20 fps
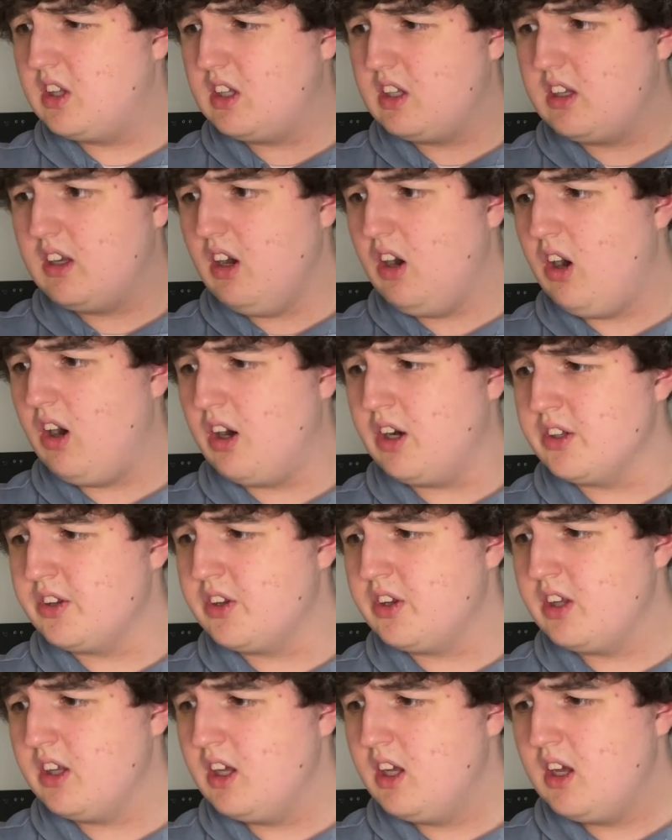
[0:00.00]
God.
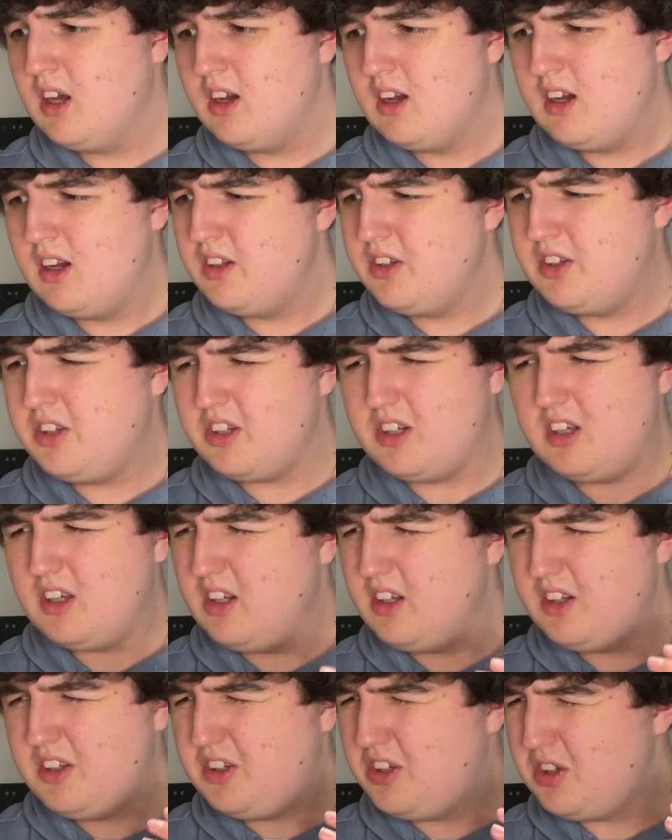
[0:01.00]

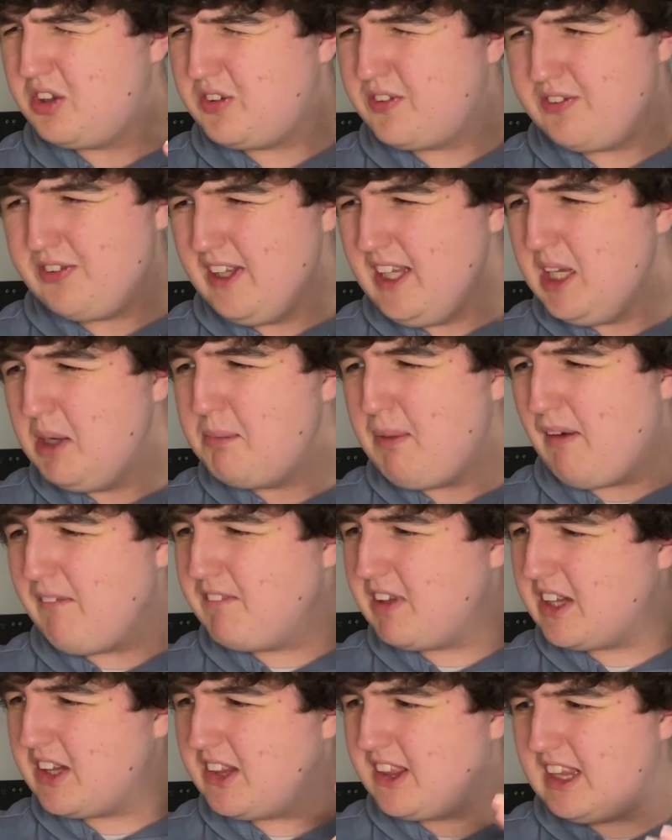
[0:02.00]
Just think about
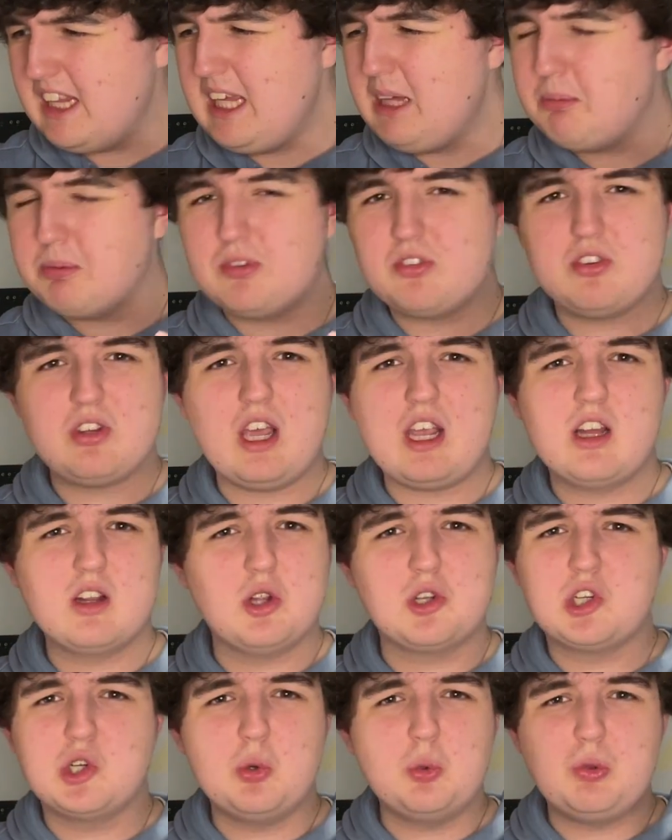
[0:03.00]
the deep
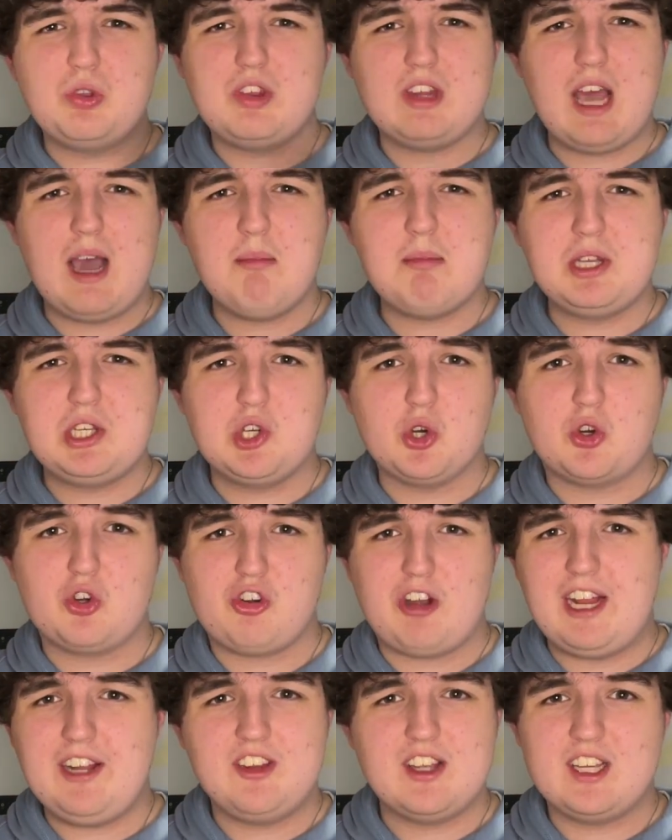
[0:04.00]
psychological damage you're
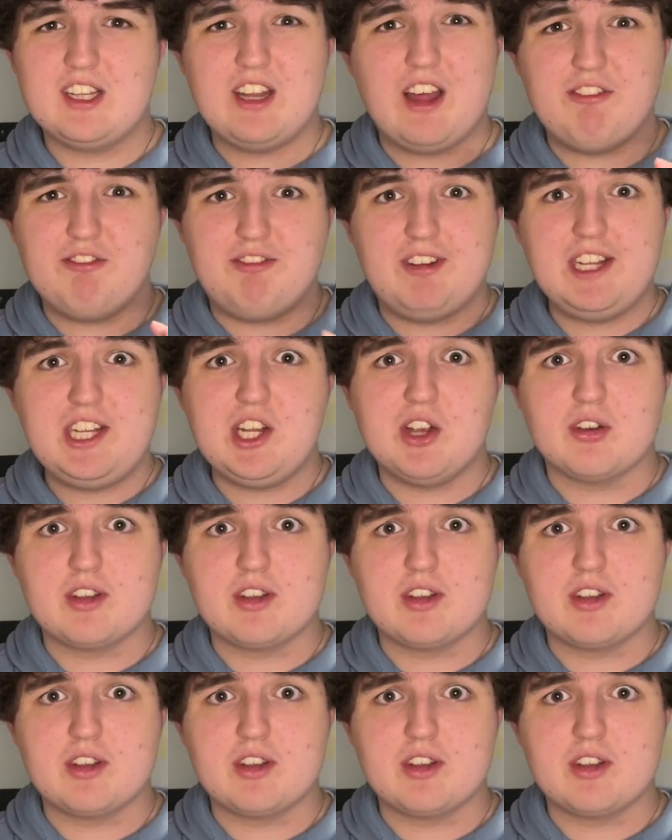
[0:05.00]
creating in that video